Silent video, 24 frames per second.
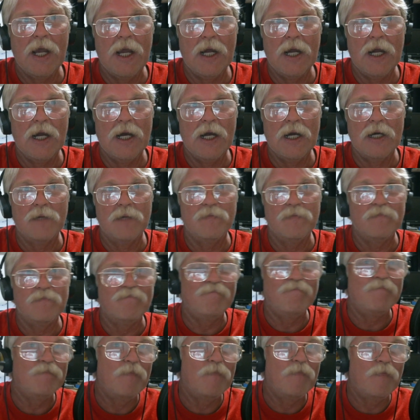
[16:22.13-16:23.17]

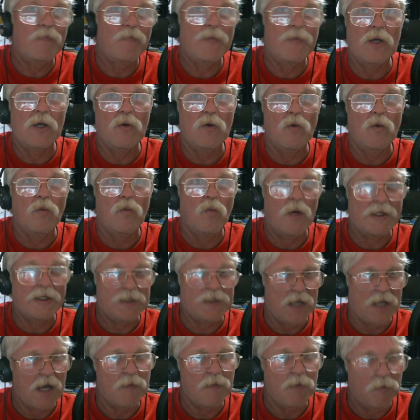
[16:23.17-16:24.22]
um, what
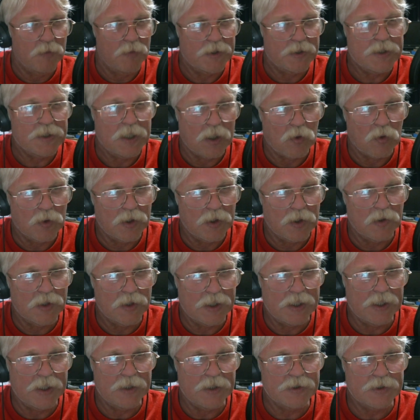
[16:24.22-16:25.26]
type of material
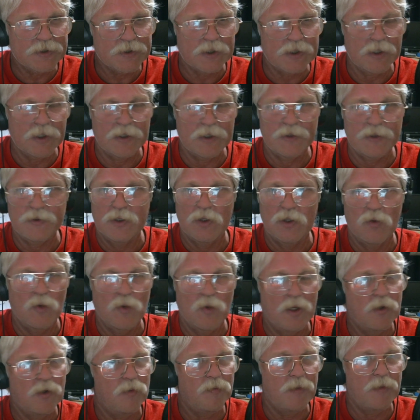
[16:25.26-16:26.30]
it is, uh, you know,
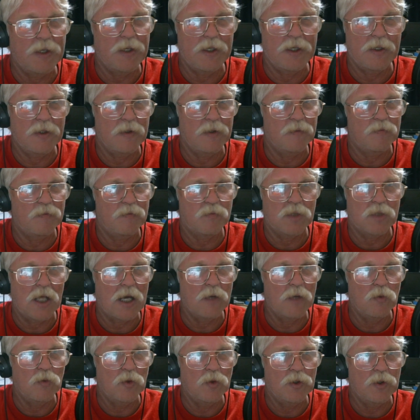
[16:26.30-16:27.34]
whether it be
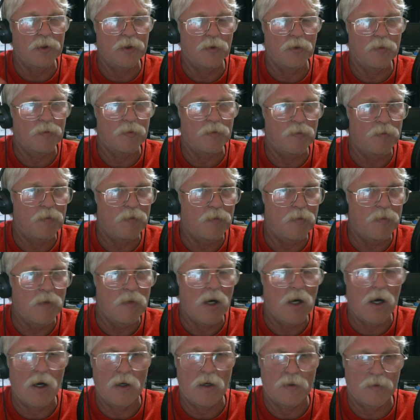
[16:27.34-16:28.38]
plywood or
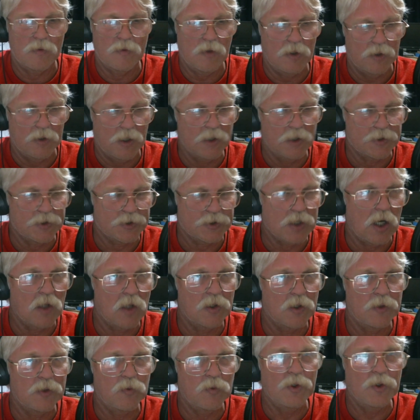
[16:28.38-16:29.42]
uh, a, a
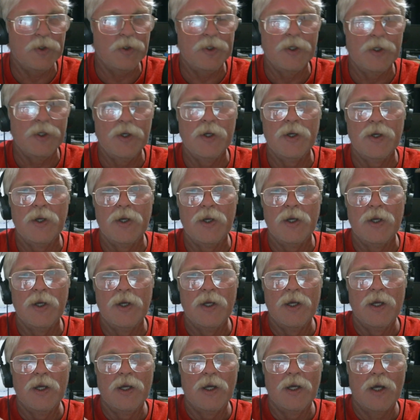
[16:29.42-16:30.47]
solid wood,
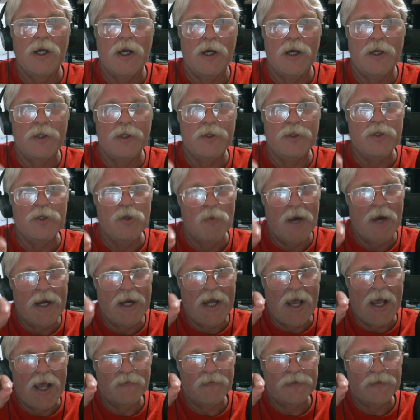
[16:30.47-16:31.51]
uh, you might
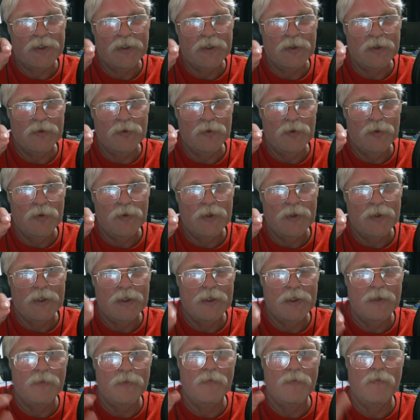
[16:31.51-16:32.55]
have to,
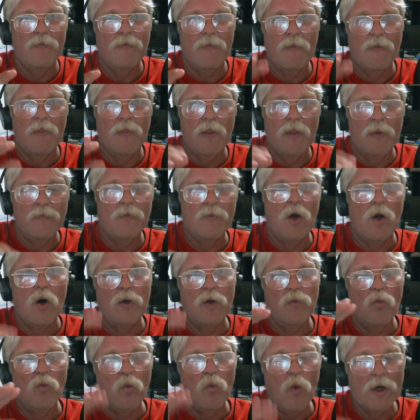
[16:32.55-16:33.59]

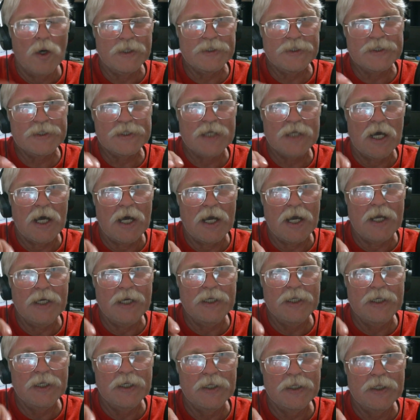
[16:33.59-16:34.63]
on one
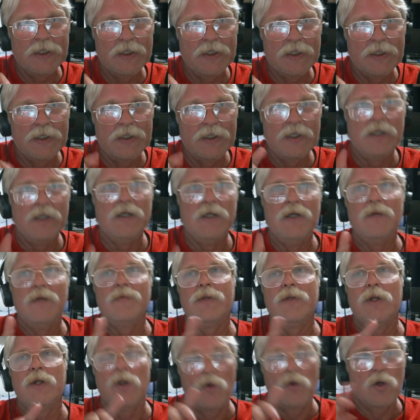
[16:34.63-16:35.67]
side,
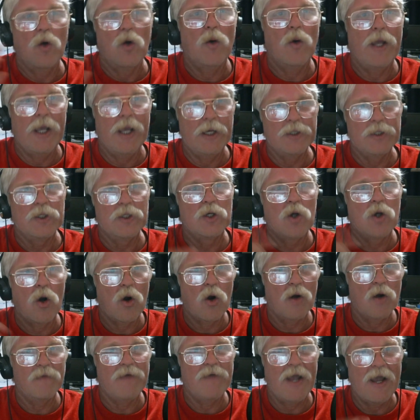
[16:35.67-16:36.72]
you know, go ahead and
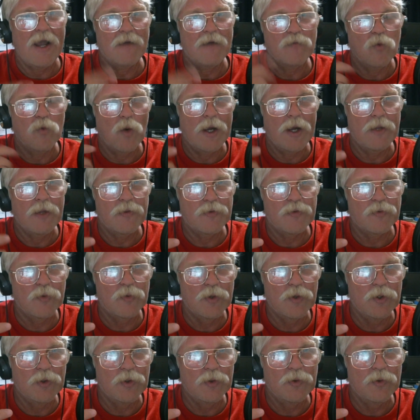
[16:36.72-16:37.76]
carve halfway
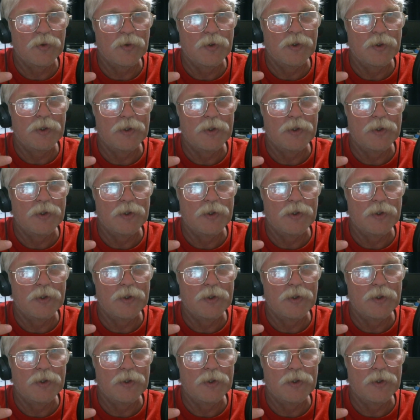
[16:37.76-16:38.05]
through,